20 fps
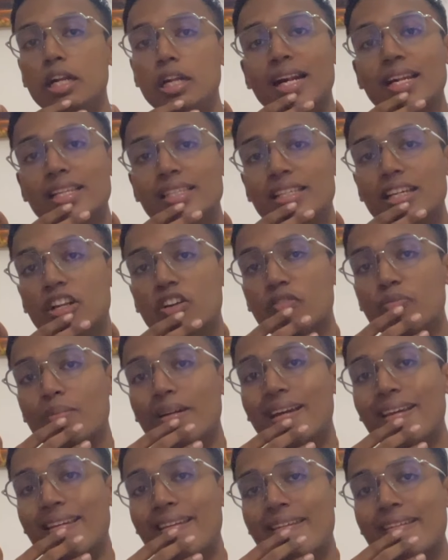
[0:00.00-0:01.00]
underside of
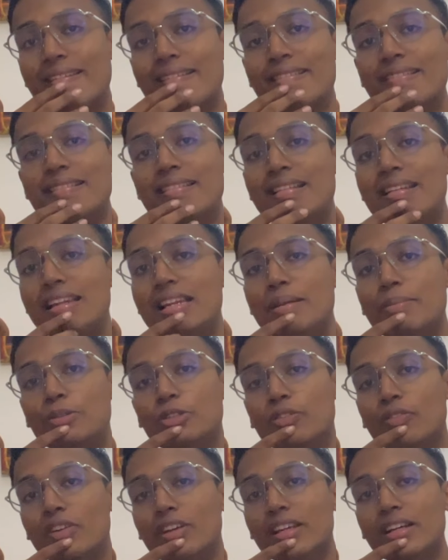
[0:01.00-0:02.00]
my lips
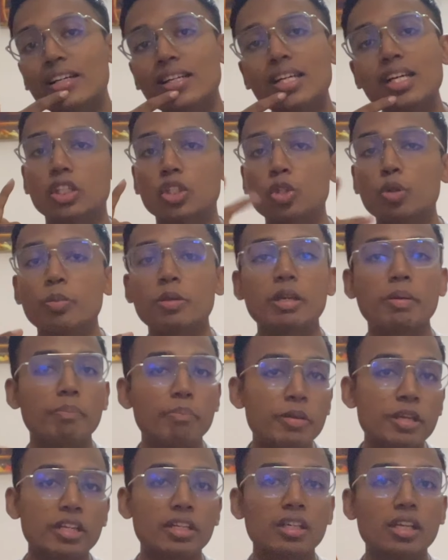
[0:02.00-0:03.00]
over here to be a
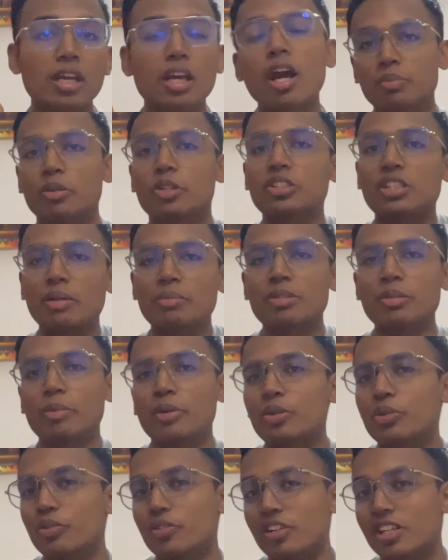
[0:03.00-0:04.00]
beard, because I'm
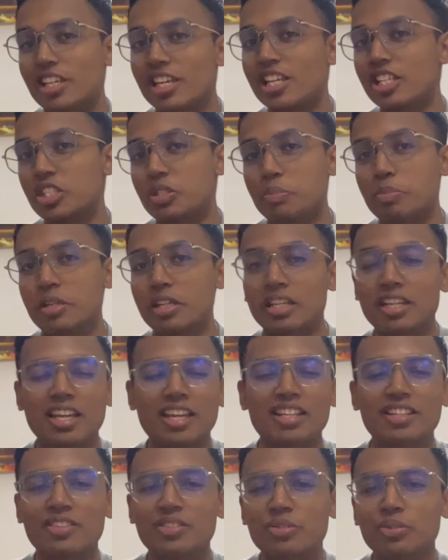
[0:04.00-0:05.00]
someone who really hates beard,
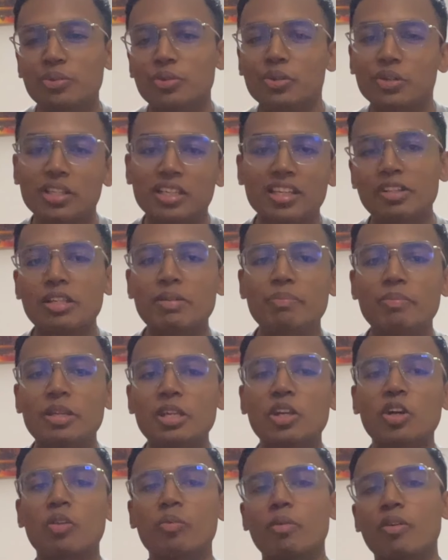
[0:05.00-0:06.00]
and so it
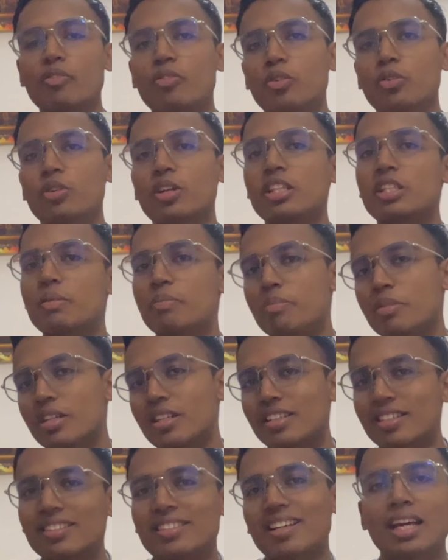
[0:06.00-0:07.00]
being on my photo as a beard
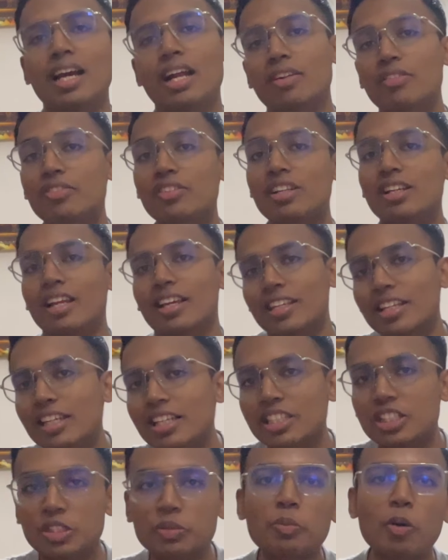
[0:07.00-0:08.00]
is, I don't really like
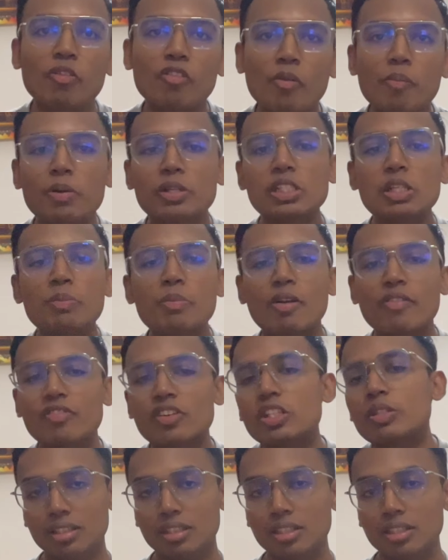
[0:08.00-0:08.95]
it. It's more of a personal preference.